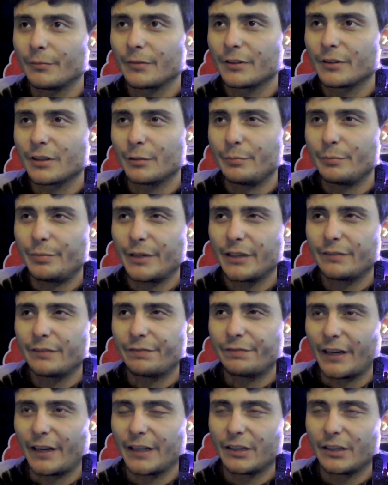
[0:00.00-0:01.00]
The big
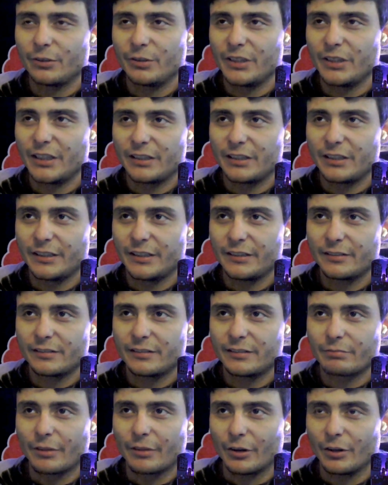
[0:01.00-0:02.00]
fight you get
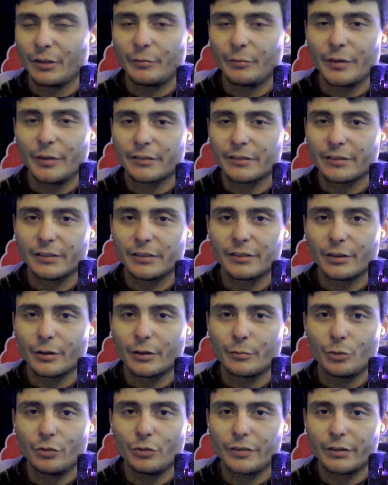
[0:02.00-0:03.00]
is 30 minutes into the
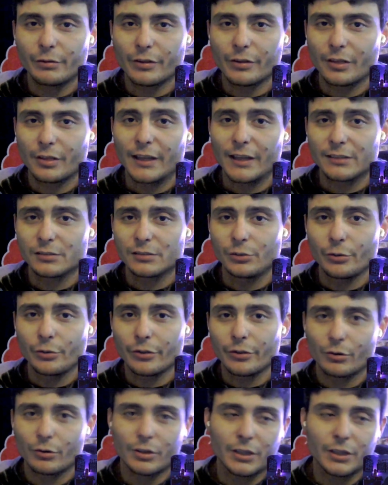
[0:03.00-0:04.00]
movie with Lex
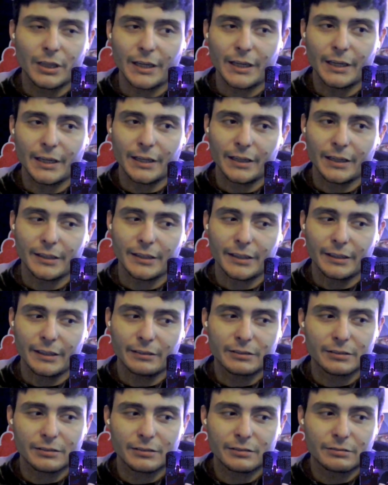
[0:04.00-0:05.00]
Luthor, and
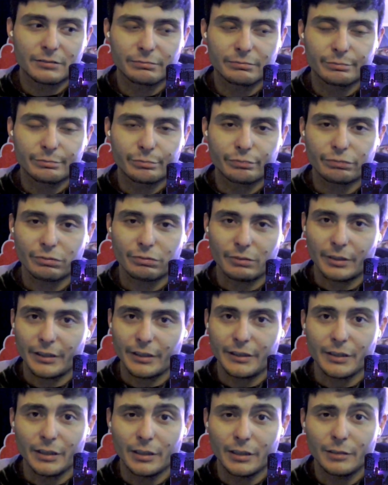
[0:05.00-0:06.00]
it's pretty
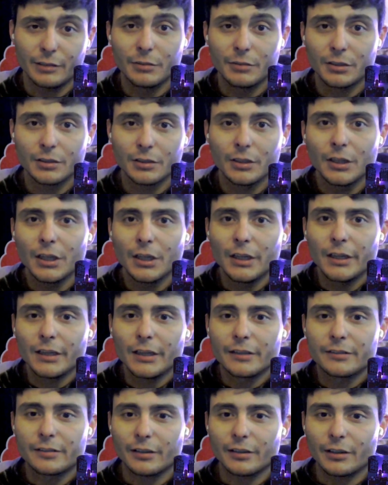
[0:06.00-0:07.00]
dumb.
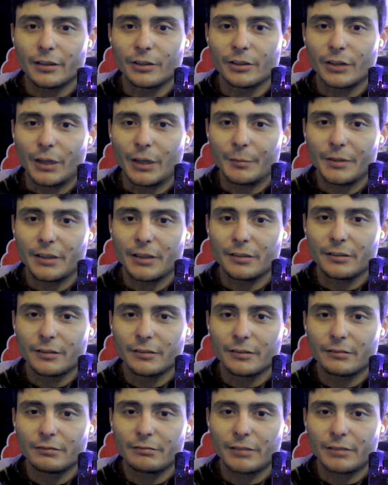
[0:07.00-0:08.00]
So, I mean,
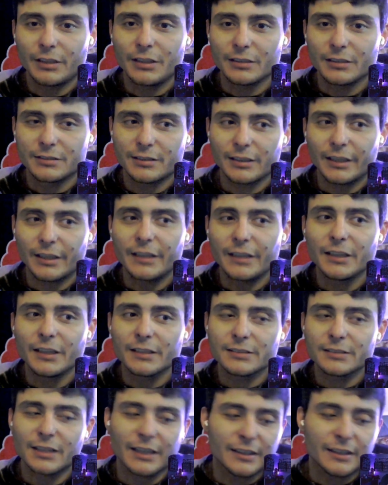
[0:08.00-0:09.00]
he does
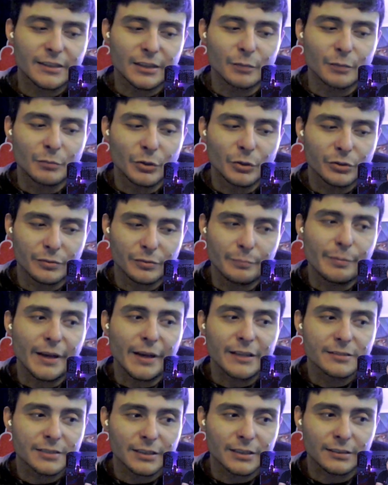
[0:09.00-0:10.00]
like the most
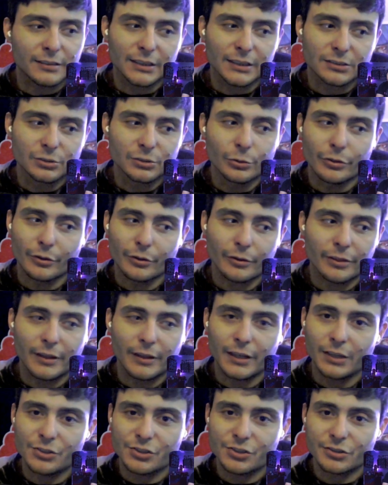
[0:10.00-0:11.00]
basic Lex Luthor
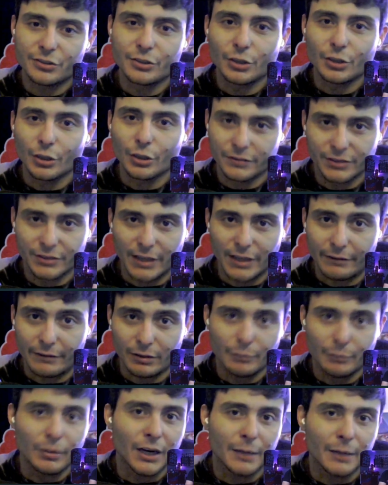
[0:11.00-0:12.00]
thing and just nerfs
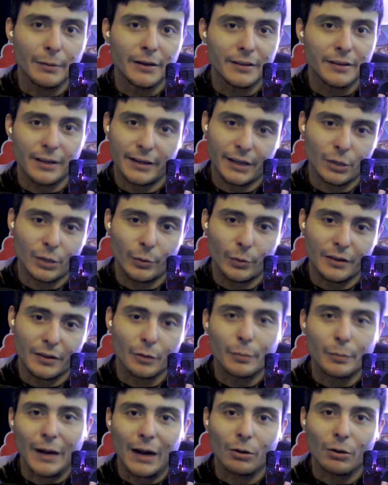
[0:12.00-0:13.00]
everybody by taking away their
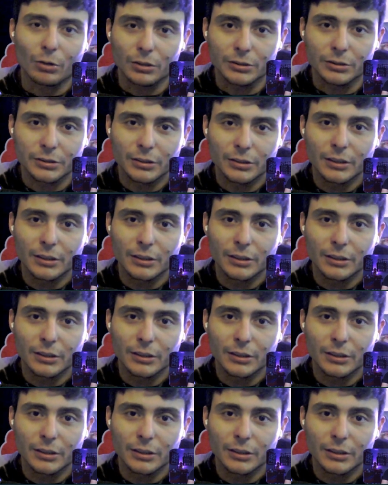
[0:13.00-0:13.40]
powers